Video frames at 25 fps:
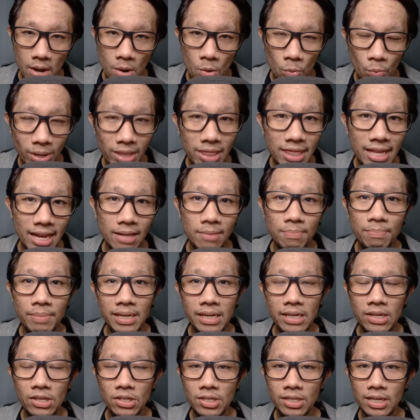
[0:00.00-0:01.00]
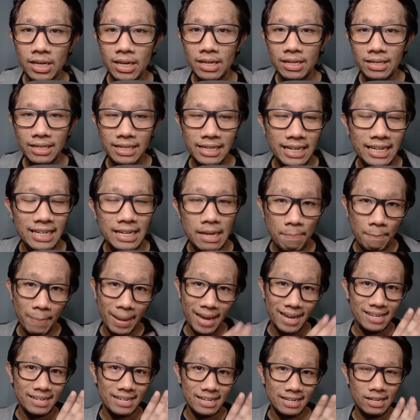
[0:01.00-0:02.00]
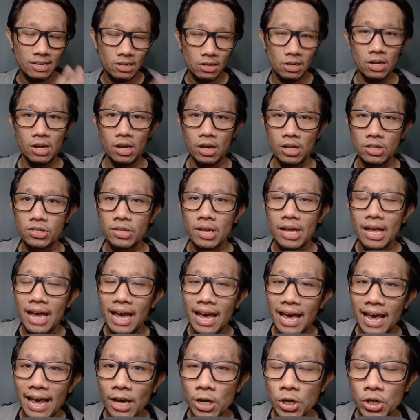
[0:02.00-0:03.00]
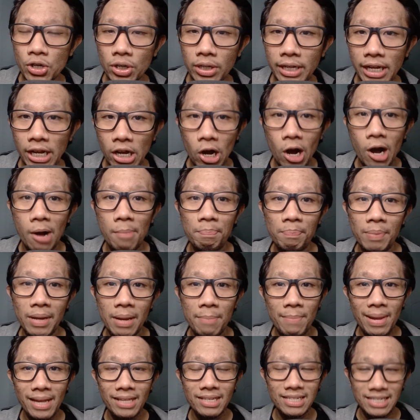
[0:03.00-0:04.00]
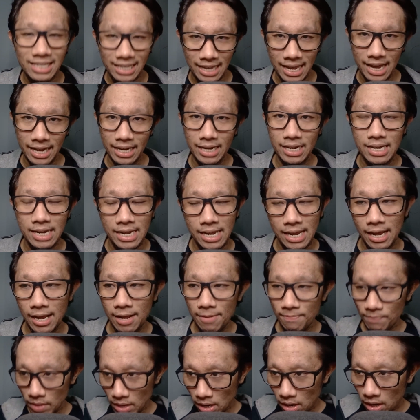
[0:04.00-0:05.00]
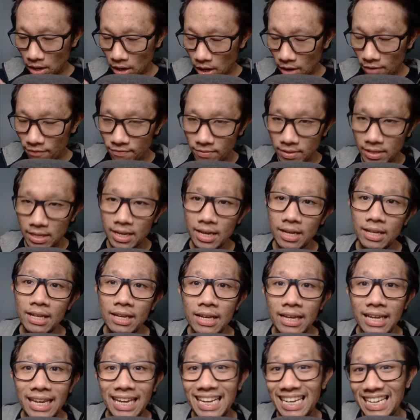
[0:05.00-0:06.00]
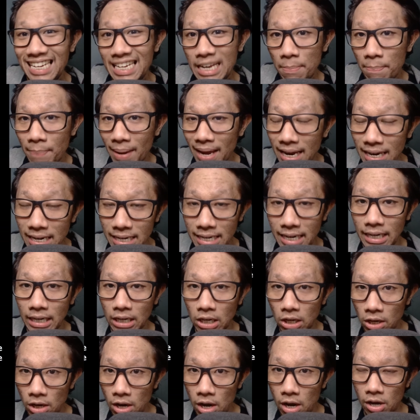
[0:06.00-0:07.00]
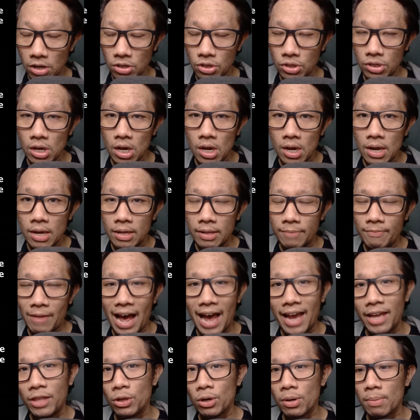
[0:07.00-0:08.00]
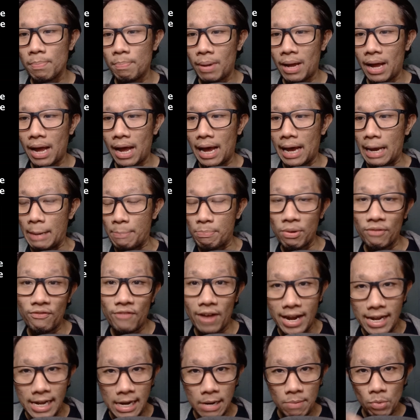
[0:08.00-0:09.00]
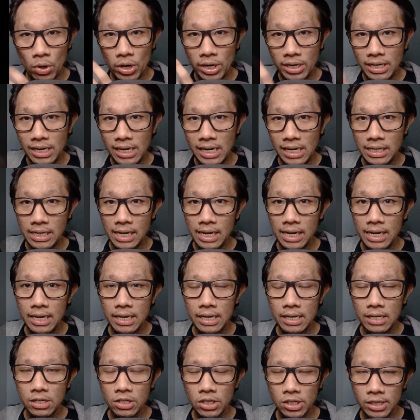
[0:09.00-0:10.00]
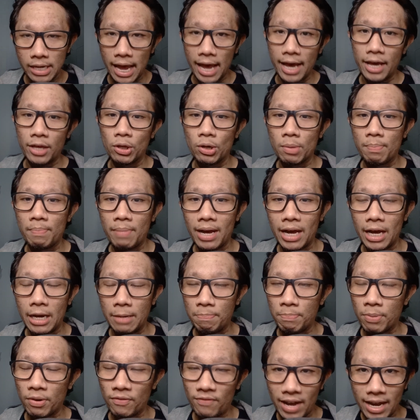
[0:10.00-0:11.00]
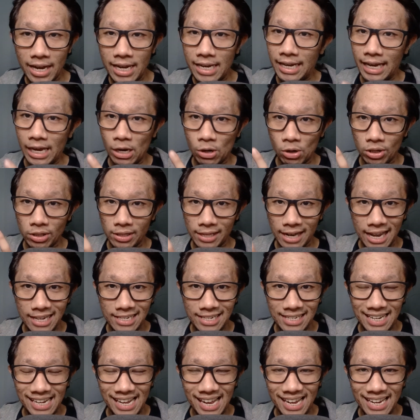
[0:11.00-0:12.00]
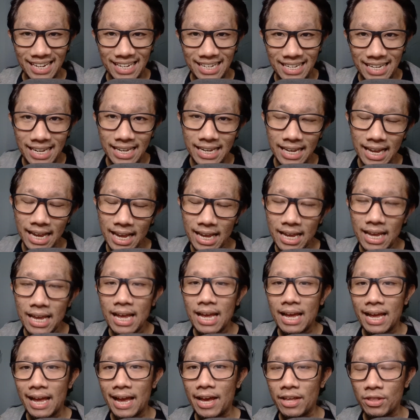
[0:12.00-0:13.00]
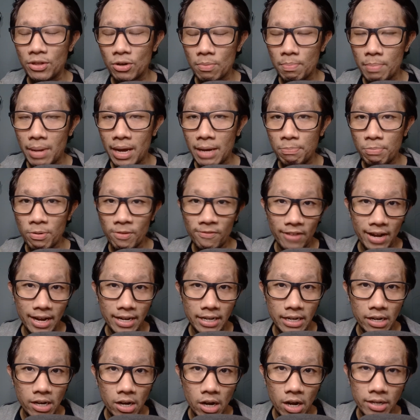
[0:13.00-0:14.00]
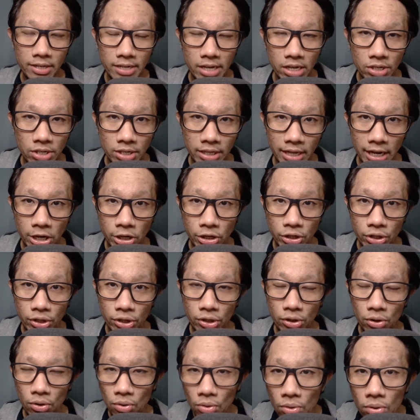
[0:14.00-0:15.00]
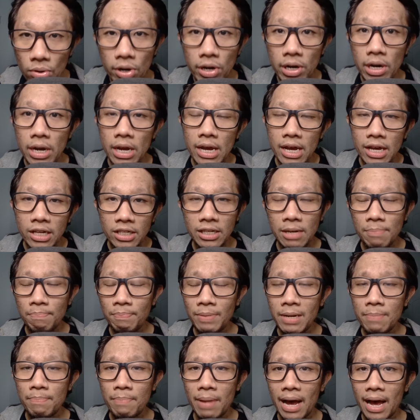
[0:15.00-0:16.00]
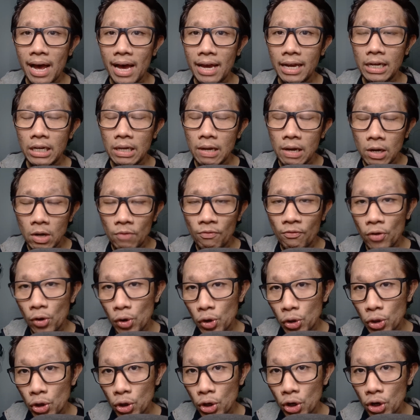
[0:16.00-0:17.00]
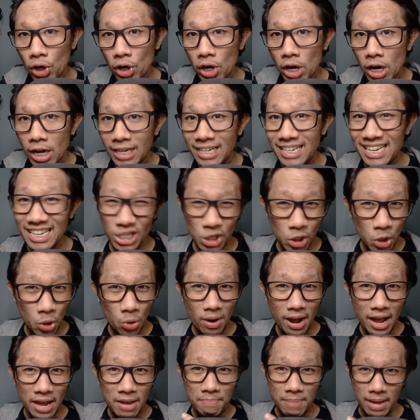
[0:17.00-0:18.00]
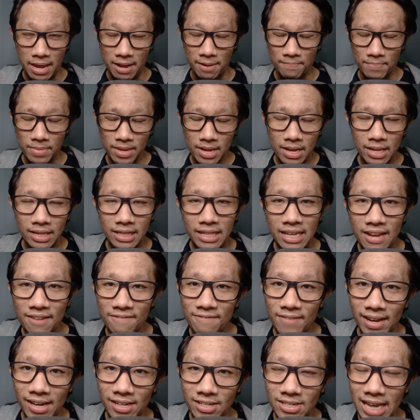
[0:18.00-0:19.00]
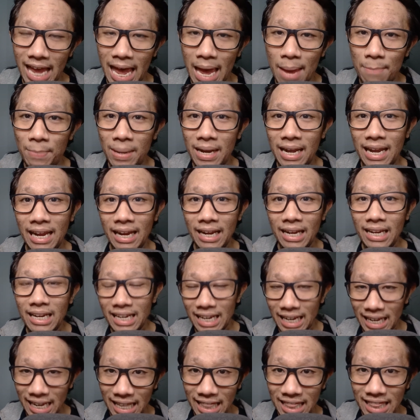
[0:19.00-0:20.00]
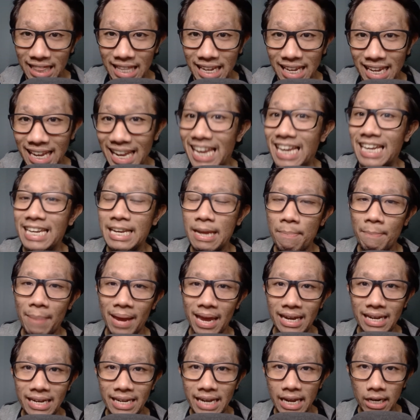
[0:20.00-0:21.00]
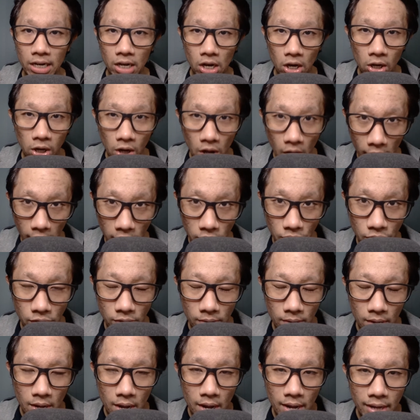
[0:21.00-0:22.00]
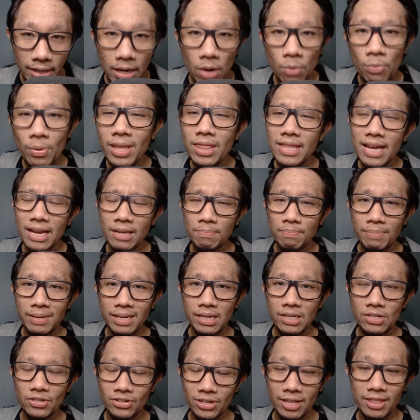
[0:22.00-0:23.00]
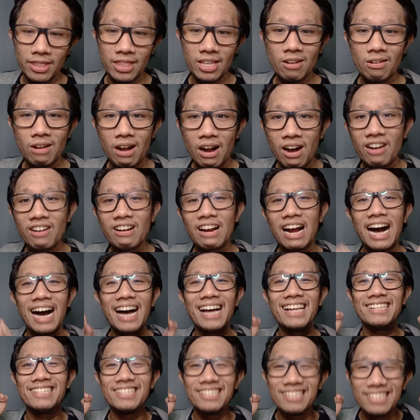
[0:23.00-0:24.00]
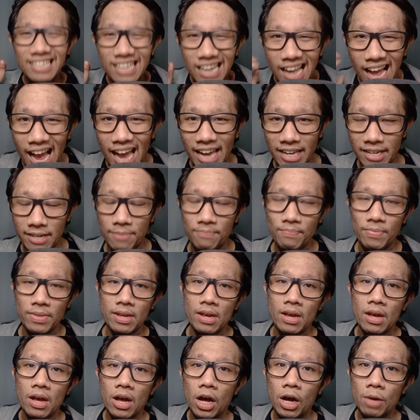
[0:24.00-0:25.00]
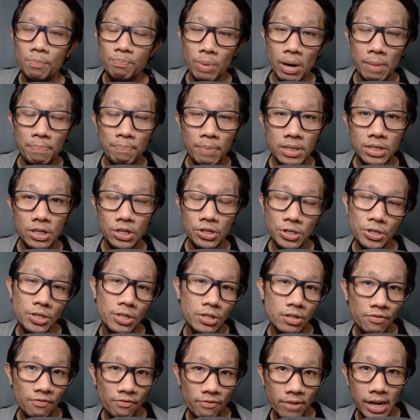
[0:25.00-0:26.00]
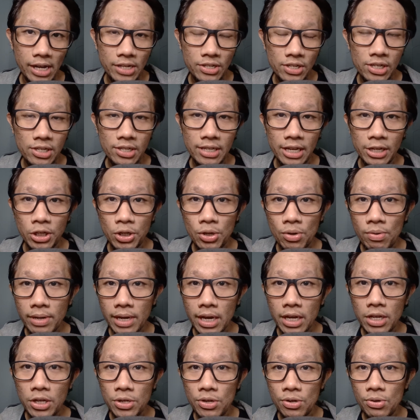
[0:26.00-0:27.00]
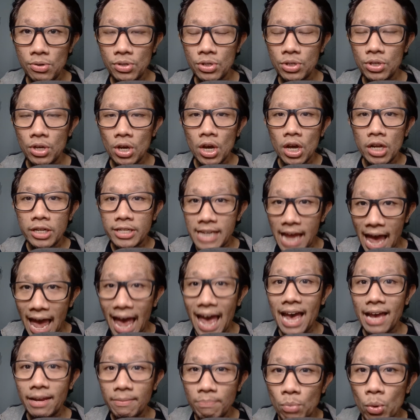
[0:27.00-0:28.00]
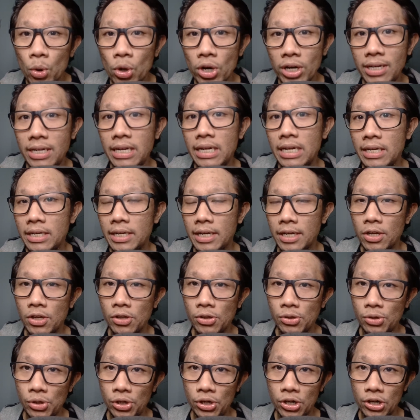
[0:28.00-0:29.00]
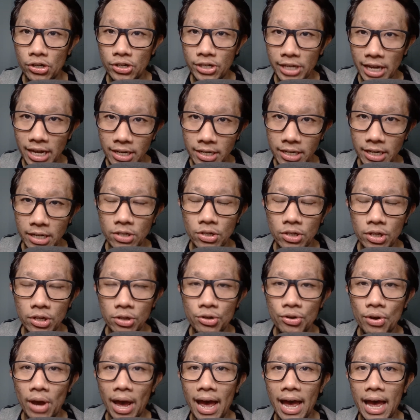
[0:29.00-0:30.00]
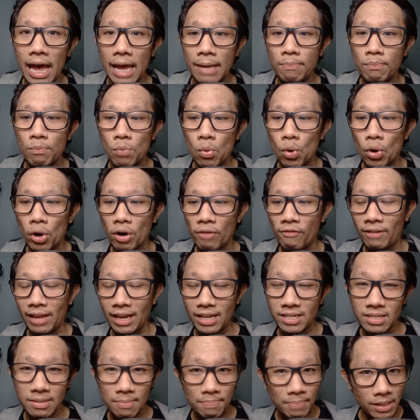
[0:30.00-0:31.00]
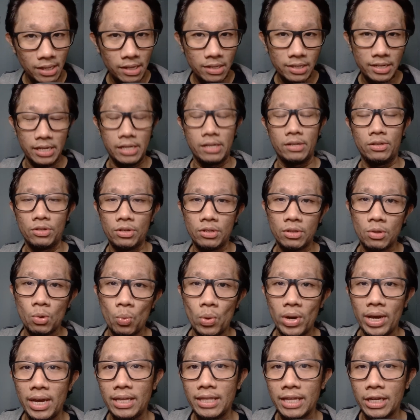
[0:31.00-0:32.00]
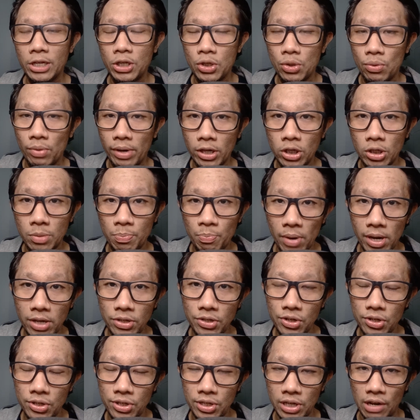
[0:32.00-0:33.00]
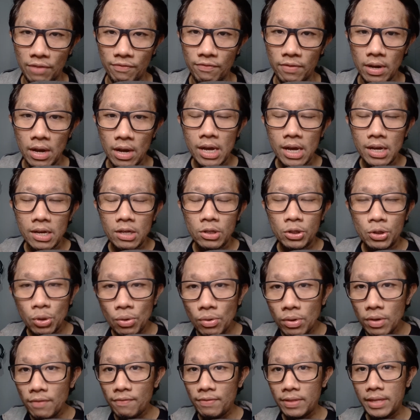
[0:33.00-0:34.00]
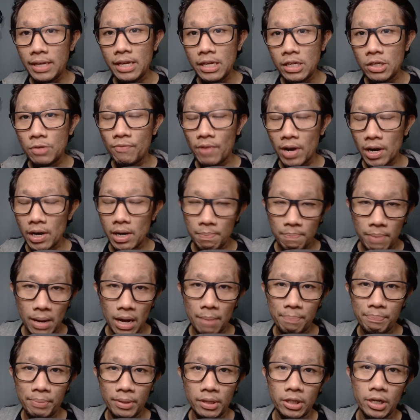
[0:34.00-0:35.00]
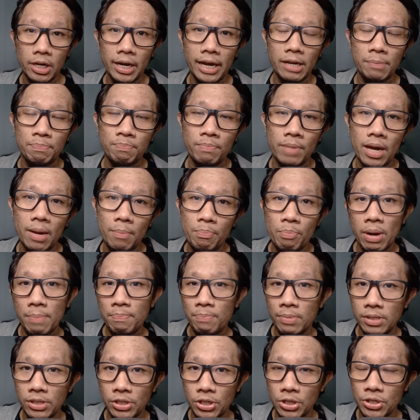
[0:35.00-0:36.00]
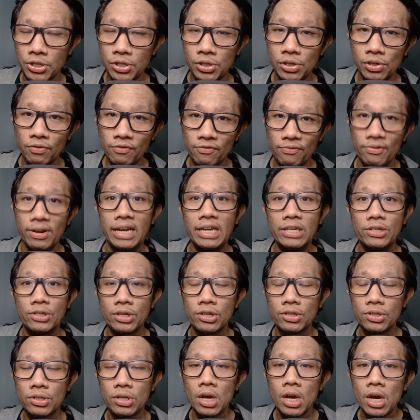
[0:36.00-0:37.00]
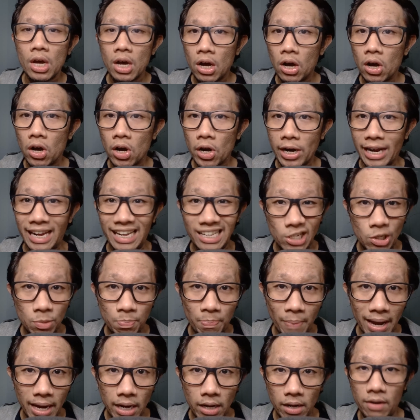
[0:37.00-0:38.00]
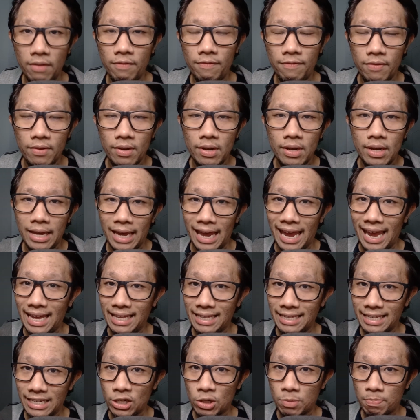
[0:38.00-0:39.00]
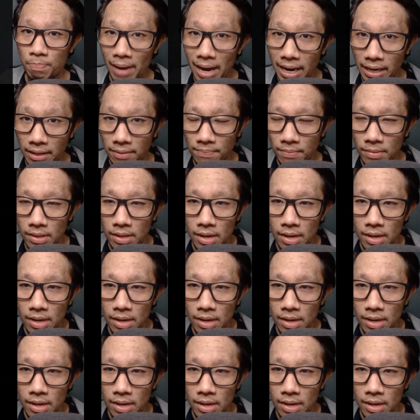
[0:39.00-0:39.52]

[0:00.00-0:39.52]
With that being said, the dependent clause actually complements the idea of the independent clause, either by providing more details, either by providing a contrasting idea, either by providing contestation, or simply by further describing the events happening in the independent clause. Now, with that being said, there are a lot of prepositional phrases that you can use to add more detail to your sentence and to add more flexibility to the way that you express yourself. Two of these very popular prepositional phrases are in spite of and despite.